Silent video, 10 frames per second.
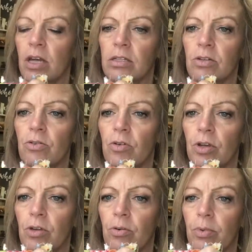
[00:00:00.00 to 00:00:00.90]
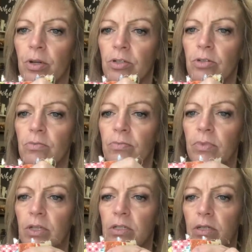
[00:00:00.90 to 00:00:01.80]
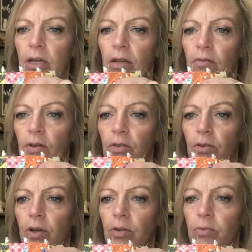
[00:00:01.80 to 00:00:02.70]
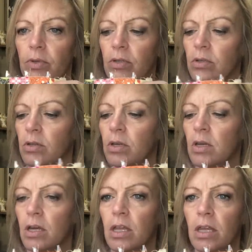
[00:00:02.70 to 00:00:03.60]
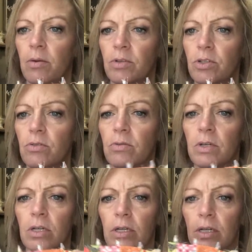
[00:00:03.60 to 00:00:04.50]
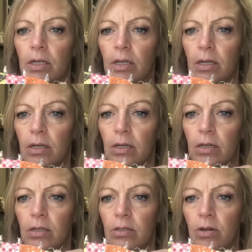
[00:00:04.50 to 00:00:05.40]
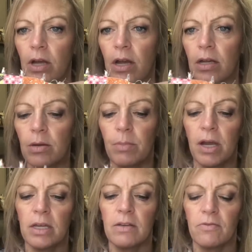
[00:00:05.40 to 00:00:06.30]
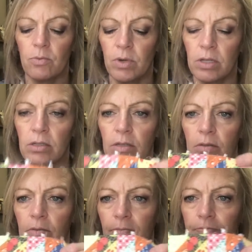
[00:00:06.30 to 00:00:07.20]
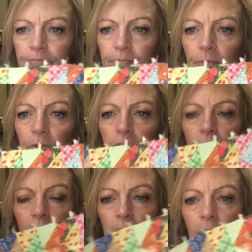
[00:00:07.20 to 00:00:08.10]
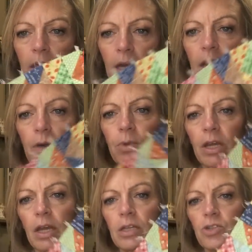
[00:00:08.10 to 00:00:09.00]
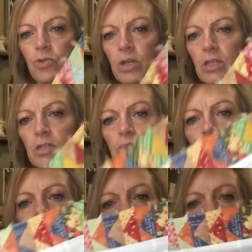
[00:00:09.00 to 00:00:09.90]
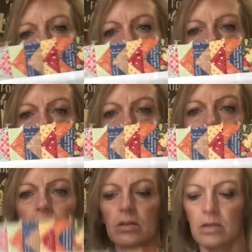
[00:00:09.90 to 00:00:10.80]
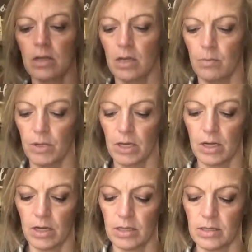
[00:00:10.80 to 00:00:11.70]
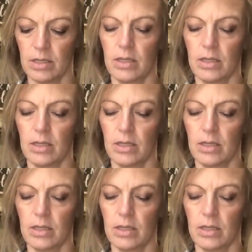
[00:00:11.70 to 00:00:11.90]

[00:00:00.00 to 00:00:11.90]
that's a Corey Yoder print too. That's not even a Lori Holt one. And that one too. So I kind of combined different ones. And I went ahead and joined these two rows together because,